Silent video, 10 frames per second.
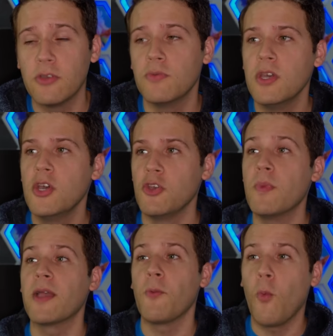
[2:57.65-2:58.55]
You
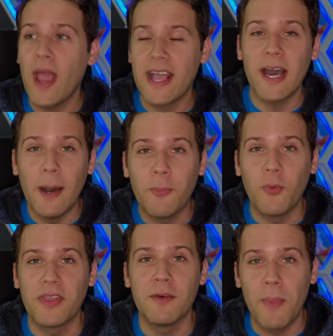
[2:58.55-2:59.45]
you might wake
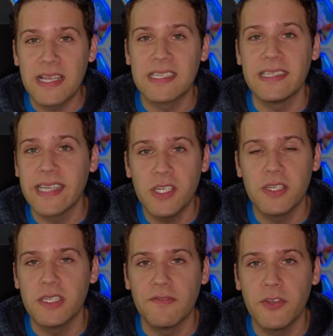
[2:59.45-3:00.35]
up with the best
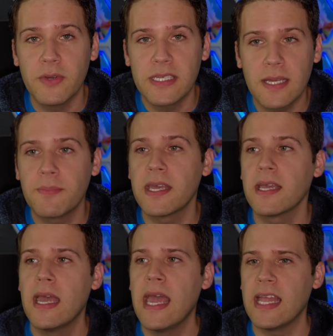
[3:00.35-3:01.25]
intentions of doing
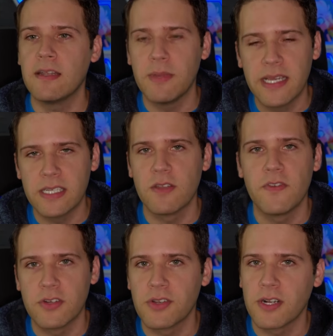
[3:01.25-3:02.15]
something, and then because
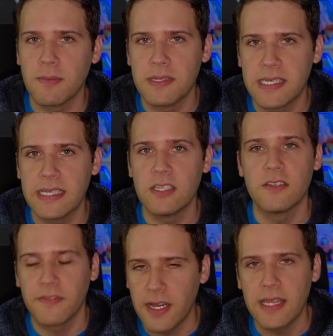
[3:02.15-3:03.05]
of your
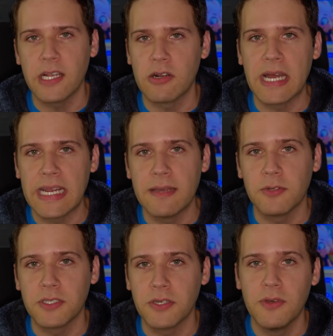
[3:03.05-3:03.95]
circumstances, find that you're not
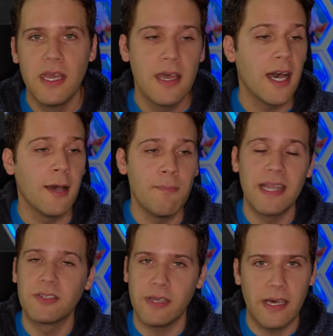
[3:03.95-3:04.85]
able to. Uh,
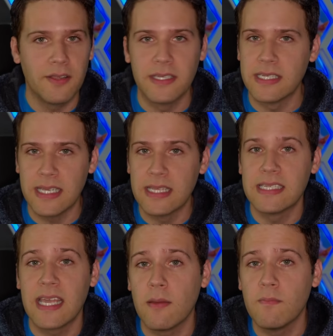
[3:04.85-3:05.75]
mental health is in
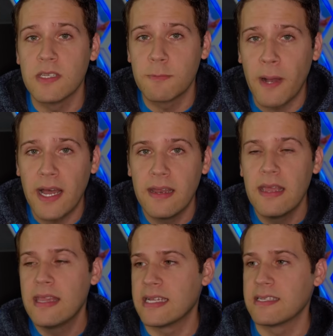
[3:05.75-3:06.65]
the same spot.
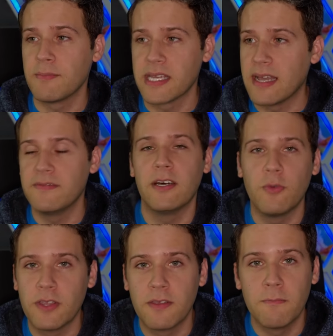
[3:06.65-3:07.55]
That's something I've
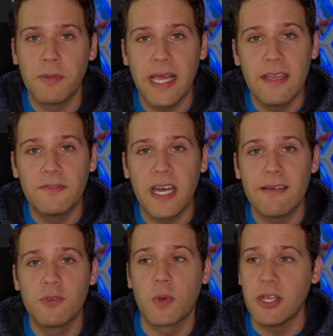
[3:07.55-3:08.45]
dealt with plenty of
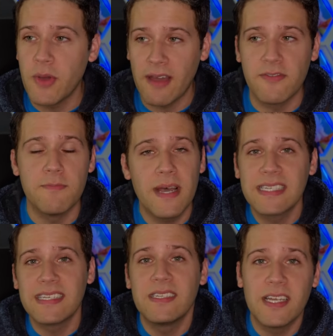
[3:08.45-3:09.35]
times where you have the
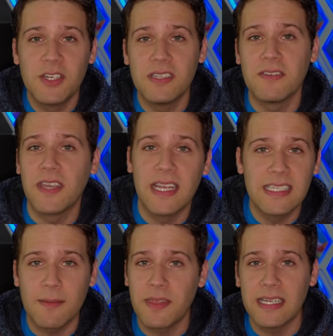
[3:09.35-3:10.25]
best intentions of
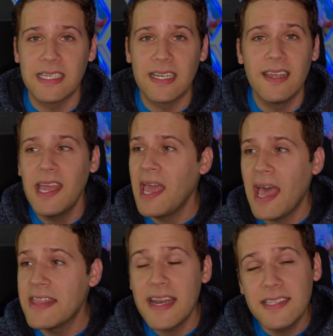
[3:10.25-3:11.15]
getting something done,
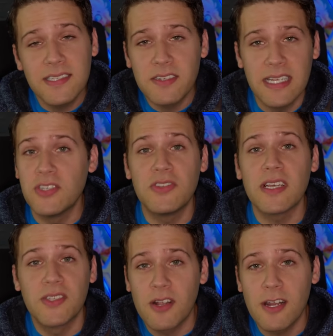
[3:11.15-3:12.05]
and then it's it's
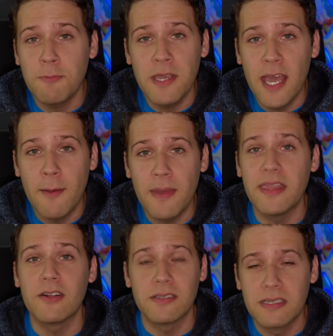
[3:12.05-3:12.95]
6:30 p.m.
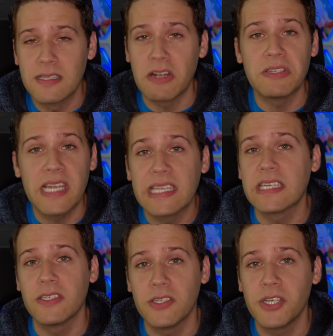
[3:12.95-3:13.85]
and there's there's
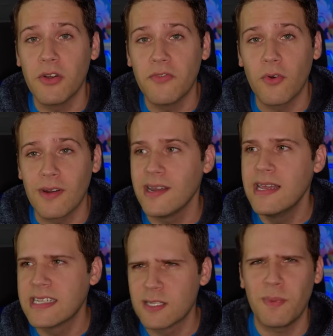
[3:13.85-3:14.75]
nothing to show for it,
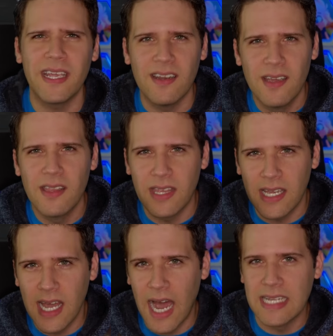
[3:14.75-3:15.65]
despite the
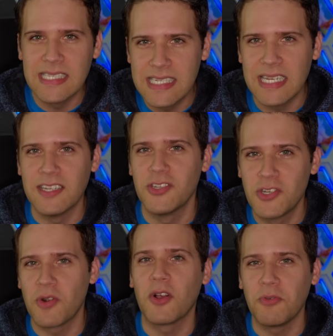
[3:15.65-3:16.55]
constant
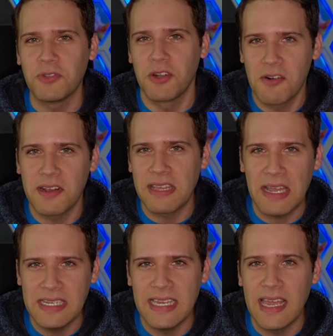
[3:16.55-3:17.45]
struggle during
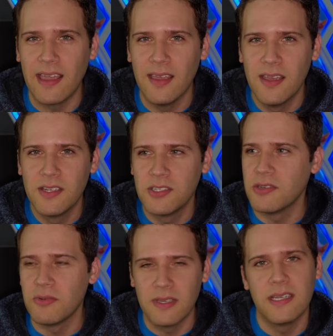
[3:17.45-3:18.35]
that day
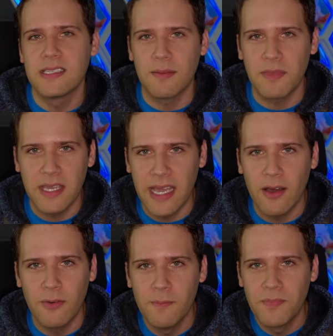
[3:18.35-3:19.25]
to get something out.